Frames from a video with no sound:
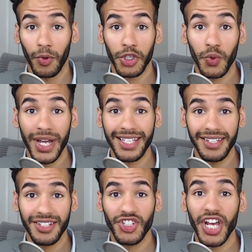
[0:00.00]
more
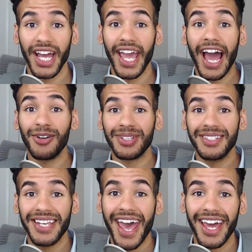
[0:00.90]
Twit? Check out
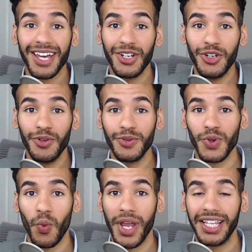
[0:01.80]
Tech News
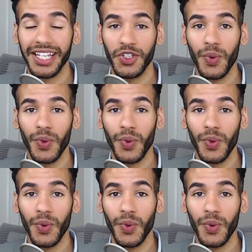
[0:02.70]
Weekly,